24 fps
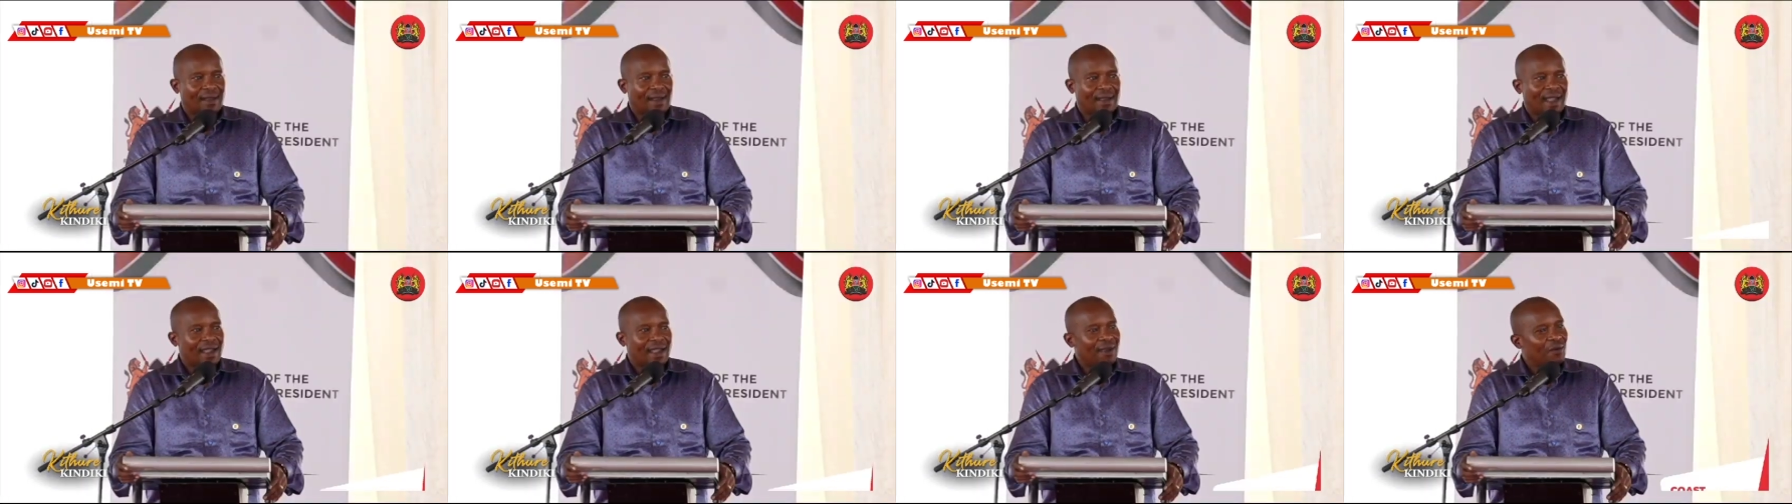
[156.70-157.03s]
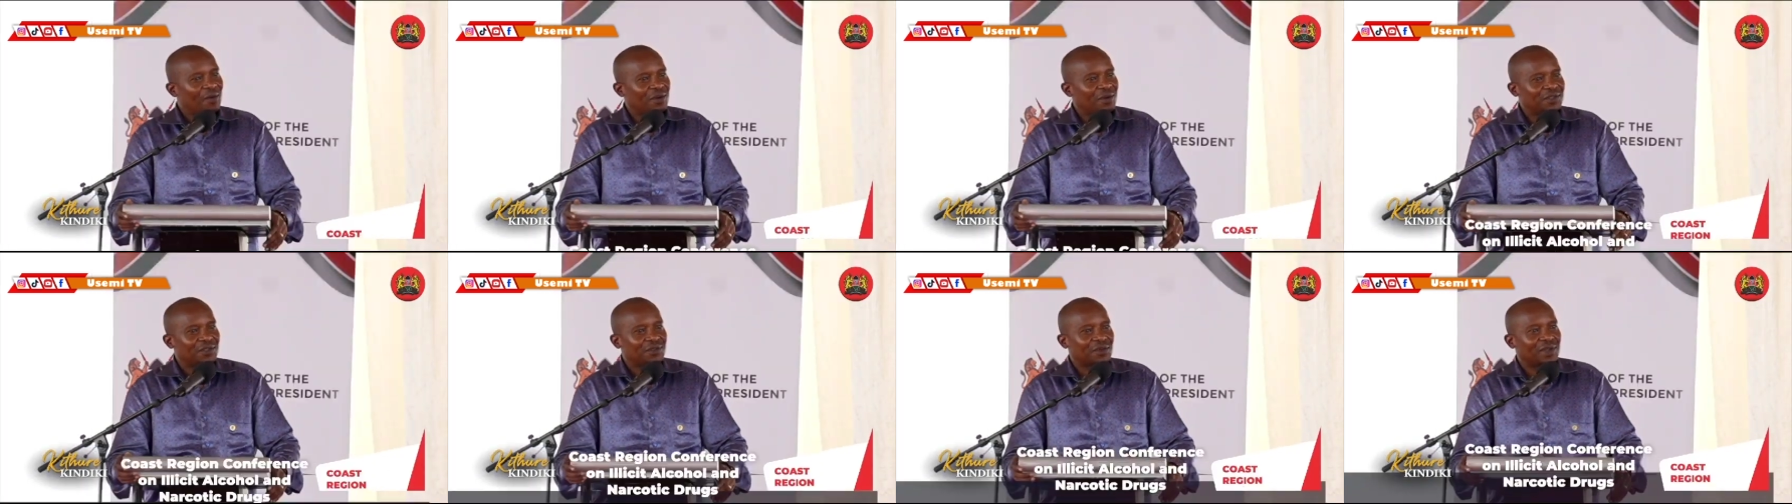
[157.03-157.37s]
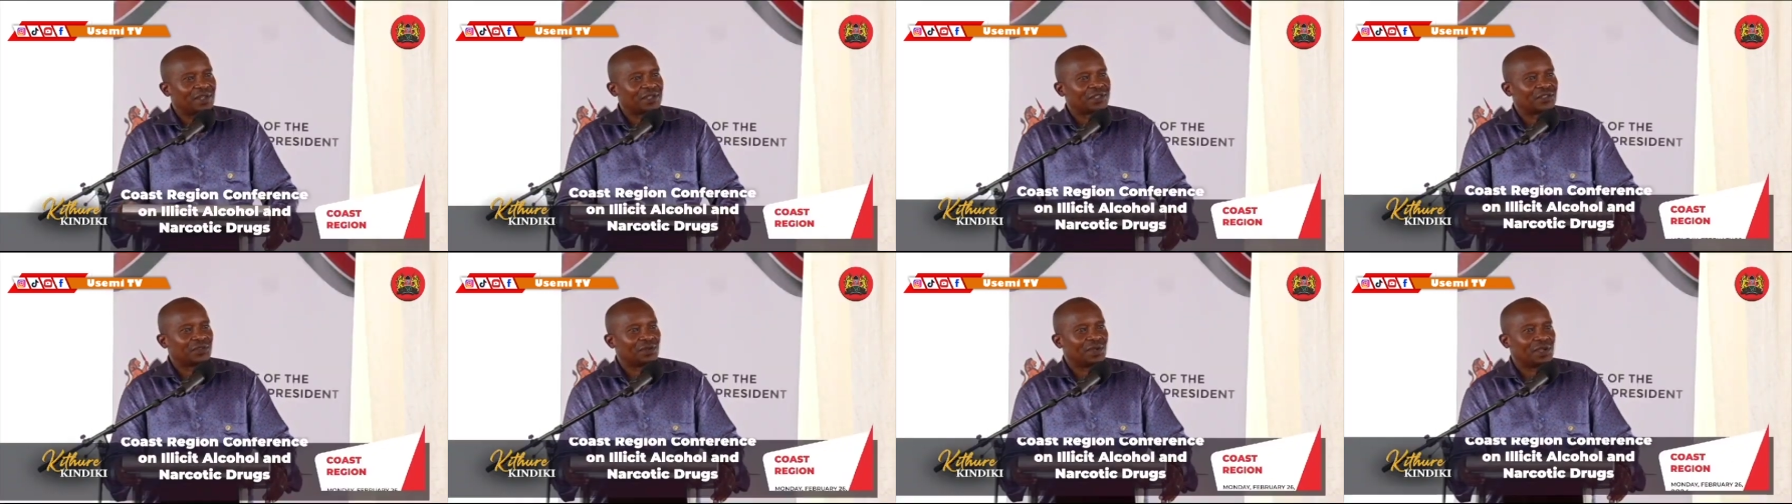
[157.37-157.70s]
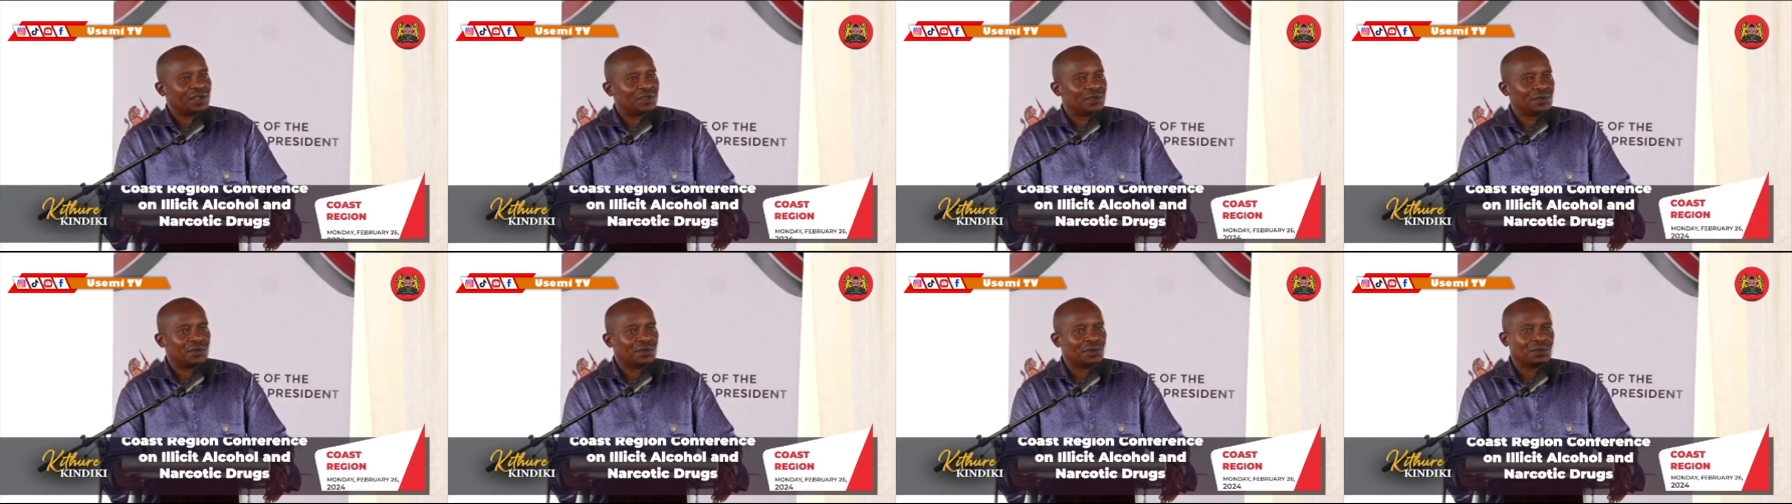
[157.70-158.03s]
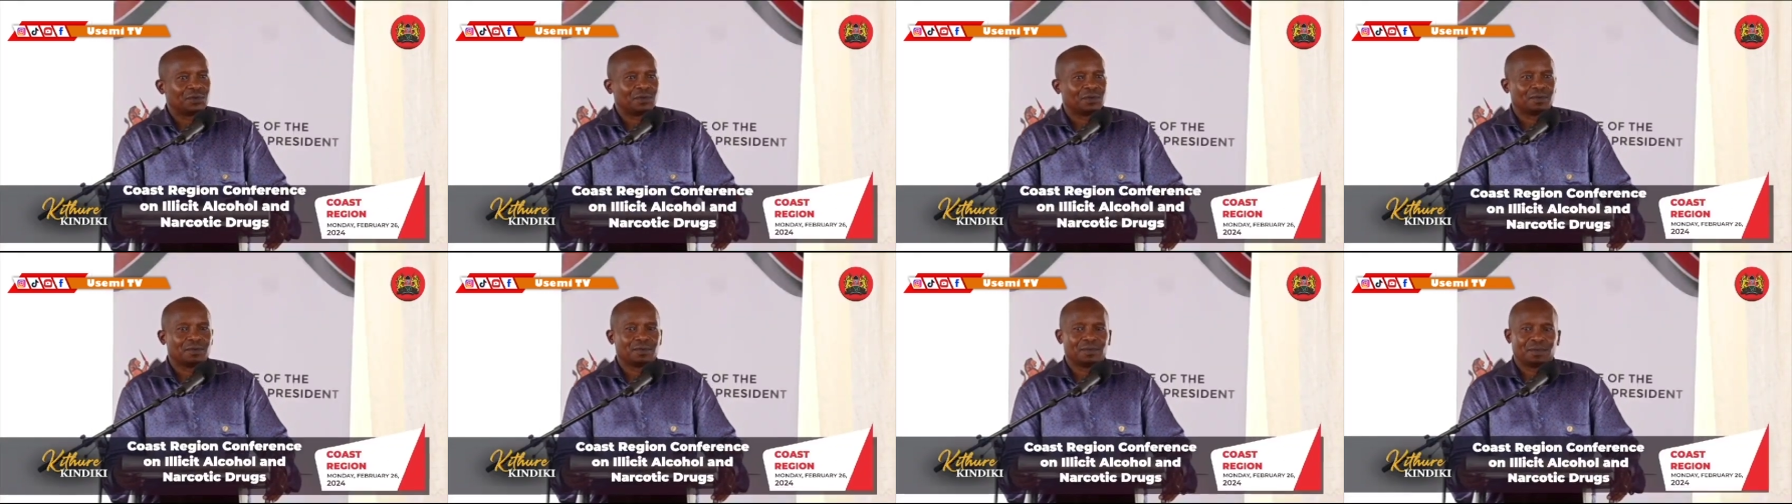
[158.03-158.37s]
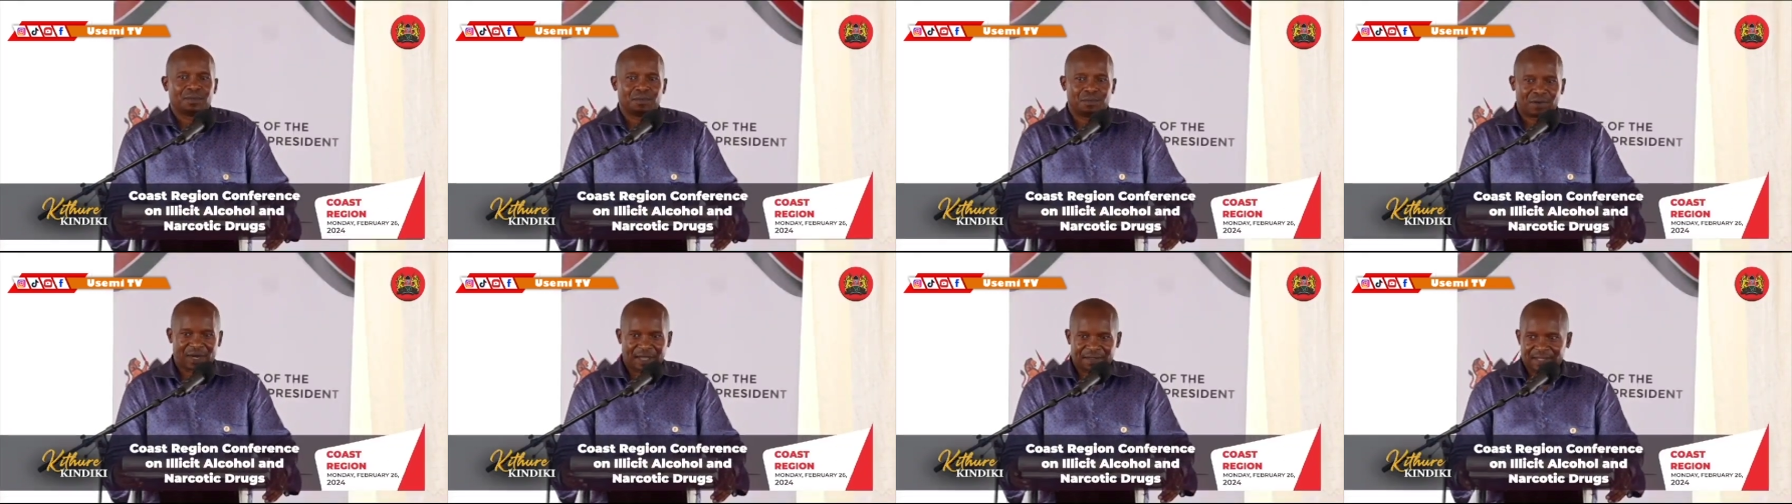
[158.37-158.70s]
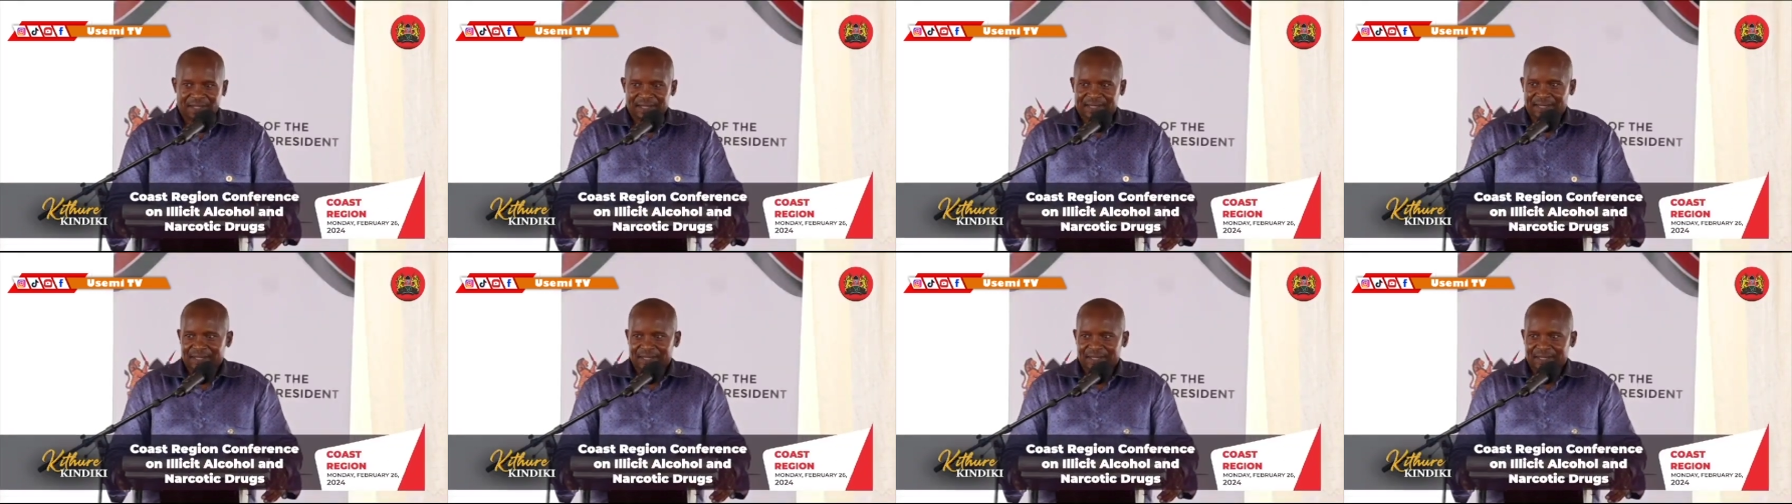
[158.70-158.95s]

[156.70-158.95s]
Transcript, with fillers: I want to assure you, brothers